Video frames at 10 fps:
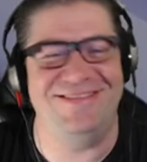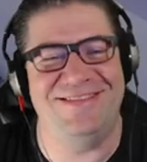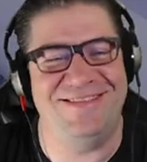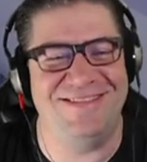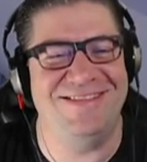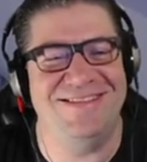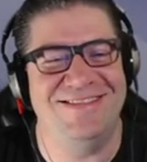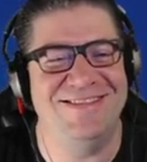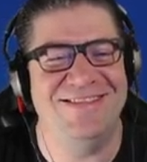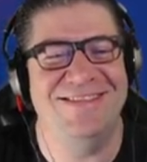
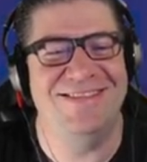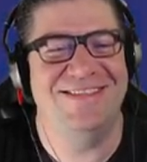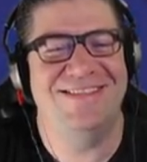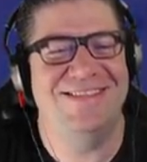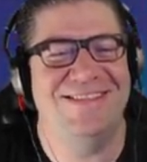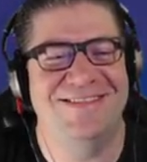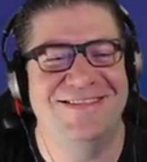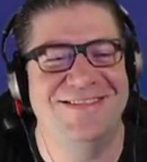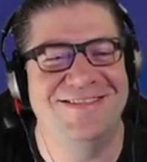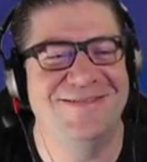
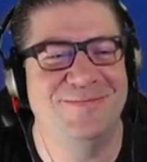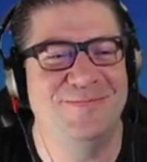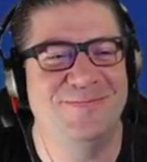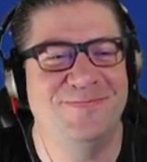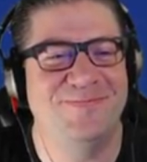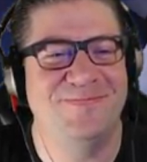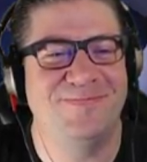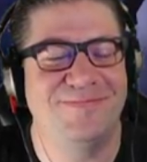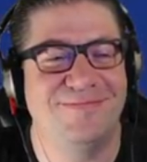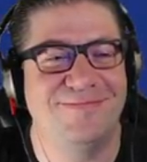
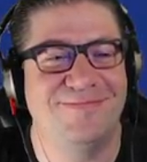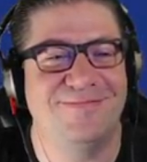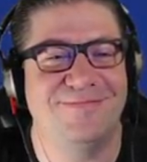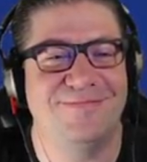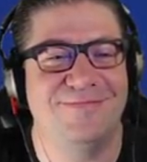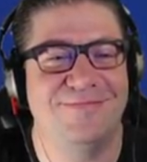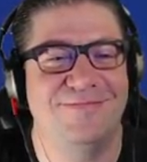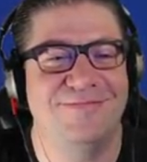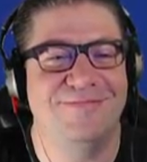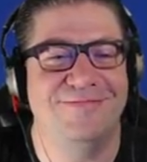
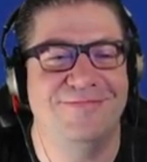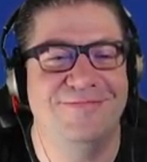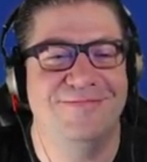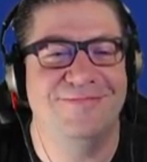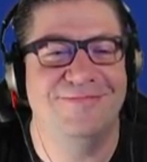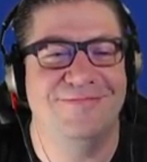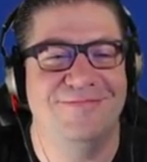No one is speaking in this clip.